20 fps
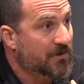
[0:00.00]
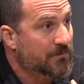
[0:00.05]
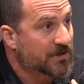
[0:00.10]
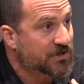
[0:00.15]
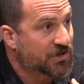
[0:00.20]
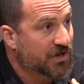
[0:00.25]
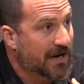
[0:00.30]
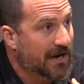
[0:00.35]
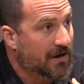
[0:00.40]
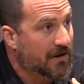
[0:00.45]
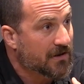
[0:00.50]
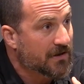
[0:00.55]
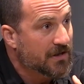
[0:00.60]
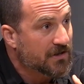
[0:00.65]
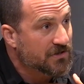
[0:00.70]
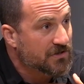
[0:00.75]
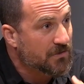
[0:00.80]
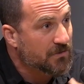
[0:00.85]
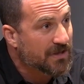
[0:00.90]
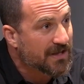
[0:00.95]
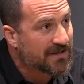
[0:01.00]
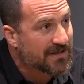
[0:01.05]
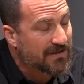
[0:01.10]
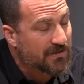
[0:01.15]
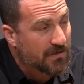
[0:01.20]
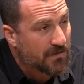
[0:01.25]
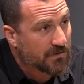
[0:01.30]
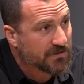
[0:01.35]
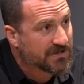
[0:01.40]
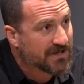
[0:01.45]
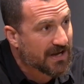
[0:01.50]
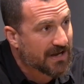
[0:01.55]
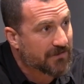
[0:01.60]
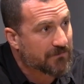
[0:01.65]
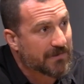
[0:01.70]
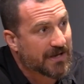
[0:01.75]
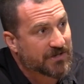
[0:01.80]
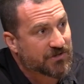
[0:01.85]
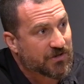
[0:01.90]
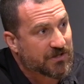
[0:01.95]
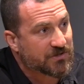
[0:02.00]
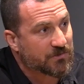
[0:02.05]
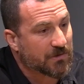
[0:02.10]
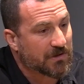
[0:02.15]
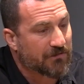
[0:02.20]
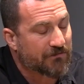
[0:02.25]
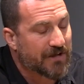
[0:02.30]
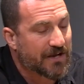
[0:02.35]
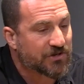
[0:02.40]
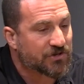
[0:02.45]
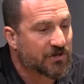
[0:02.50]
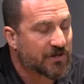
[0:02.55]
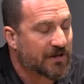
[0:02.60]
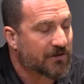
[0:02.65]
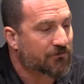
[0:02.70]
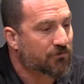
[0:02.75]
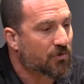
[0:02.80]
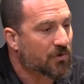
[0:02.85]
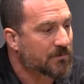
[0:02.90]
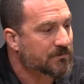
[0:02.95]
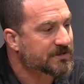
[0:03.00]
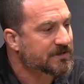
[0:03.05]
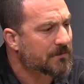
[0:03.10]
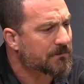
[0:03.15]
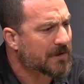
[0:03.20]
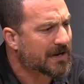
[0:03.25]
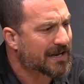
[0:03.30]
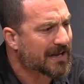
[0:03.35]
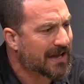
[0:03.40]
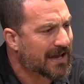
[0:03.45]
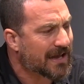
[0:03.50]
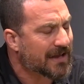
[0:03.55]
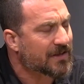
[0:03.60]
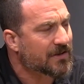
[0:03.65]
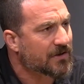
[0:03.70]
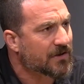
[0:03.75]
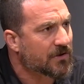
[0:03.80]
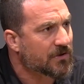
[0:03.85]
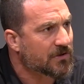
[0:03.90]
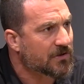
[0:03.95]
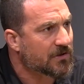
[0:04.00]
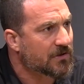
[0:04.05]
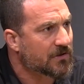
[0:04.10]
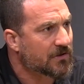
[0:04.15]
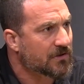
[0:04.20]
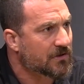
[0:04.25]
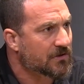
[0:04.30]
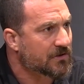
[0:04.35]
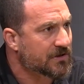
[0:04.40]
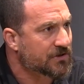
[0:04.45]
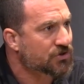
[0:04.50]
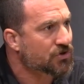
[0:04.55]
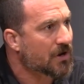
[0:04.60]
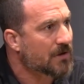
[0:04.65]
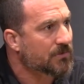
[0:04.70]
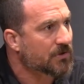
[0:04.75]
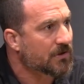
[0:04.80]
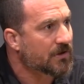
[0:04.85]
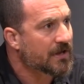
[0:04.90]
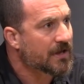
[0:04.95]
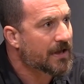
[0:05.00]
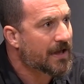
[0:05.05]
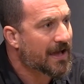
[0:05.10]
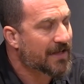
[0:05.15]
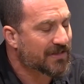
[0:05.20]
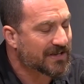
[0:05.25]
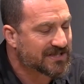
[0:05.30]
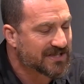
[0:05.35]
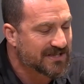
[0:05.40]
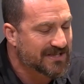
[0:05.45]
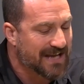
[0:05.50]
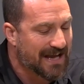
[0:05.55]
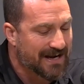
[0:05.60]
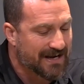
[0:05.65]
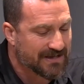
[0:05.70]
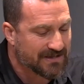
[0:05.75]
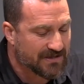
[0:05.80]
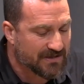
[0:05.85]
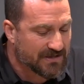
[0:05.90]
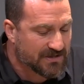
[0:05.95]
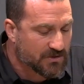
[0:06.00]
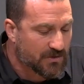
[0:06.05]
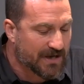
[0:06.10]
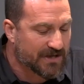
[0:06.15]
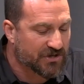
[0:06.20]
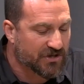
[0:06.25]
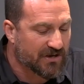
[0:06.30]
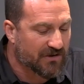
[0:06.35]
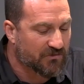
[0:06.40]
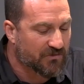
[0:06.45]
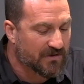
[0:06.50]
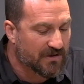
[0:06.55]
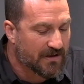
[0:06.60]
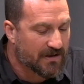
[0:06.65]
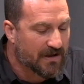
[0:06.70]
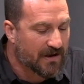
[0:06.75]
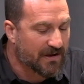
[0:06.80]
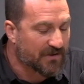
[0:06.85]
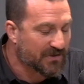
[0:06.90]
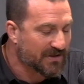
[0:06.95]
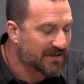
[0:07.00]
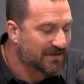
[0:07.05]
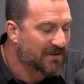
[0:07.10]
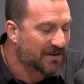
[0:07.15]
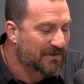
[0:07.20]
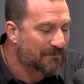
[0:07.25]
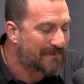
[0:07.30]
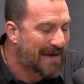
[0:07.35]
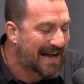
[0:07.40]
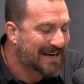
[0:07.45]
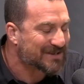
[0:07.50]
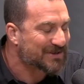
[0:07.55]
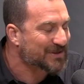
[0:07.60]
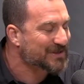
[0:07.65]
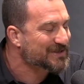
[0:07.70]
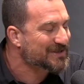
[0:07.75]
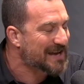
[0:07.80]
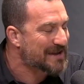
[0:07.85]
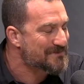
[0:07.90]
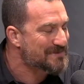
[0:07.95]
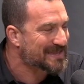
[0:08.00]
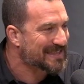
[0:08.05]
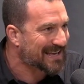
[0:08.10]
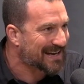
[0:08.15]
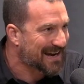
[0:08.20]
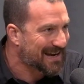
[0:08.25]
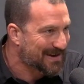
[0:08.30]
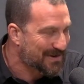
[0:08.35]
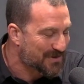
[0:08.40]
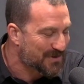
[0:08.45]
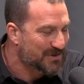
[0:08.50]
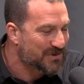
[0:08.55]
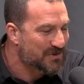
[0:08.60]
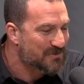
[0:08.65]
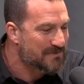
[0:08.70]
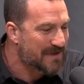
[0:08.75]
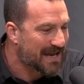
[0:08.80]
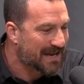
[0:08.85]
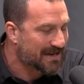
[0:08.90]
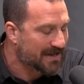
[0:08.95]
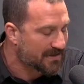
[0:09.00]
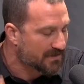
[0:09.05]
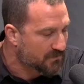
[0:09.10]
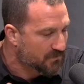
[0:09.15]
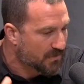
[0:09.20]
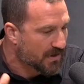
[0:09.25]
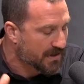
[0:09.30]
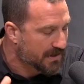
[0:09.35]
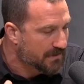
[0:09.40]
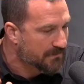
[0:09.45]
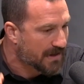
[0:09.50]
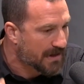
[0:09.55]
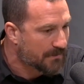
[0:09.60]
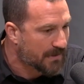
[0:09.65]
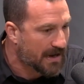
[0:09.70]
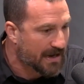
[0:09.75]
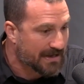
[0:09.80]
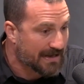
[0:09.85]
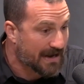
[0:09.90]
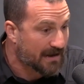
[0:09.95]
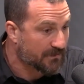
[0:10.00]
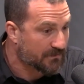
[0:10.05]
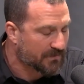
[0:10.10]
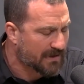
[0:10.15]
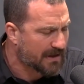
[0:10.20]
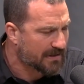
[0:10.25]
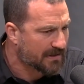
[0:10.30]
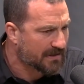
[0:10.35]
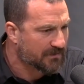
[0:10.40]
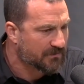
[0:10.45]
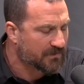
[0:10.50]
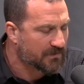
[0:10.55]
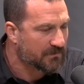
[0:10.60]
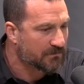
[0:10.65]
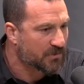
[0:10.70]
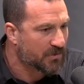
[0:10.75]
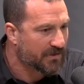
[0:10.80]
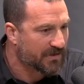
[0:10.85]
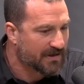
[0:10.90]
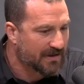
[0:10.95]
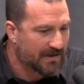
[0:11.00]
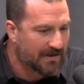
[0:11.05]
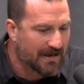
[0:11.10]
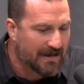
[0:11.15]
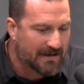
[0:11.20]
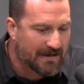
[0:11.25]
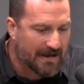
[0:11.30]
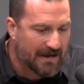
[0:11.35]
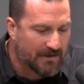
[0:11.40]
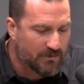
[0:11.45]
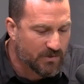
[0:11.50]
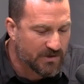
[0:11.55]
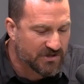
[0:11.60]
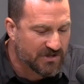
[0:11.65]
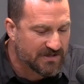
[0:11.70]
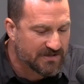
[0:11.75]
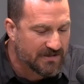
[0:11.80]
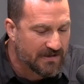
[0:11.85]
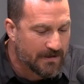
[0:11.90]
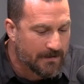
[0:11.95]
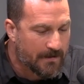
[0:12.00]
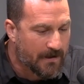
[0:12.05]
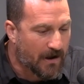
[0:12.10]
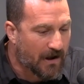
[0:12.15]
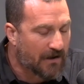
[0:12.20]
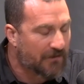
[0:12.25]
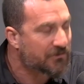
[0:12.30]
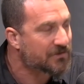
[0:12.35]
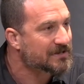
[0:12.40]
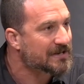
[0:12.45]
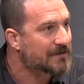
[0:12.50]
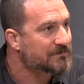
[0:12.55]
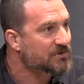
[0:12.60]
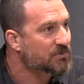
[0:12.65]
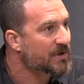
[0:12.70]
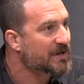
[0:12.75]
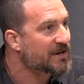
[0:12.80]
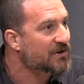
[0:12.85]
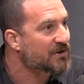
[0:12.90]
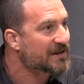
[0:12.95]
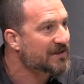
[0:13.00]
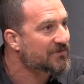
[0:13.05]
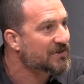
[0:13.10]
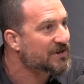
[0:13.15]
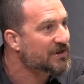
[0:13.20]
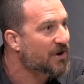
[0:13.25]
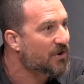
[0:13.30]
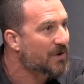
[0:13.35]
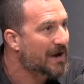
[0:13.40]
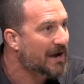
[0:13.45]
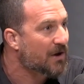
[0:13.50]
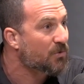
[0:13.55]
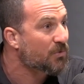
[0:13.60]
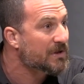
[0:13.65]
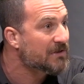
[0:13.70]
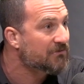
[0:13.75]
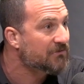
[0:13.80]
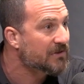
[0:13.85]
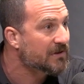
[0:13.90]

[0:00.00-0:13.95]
from a chair. Do you think that those kind of metrics will eventually inform somebody, hey, you're in trouble? This is getting to this question of back to the statement that I heard you make and rung in my mind now, I think for more than a decade, which is oftentimes we don't even know how we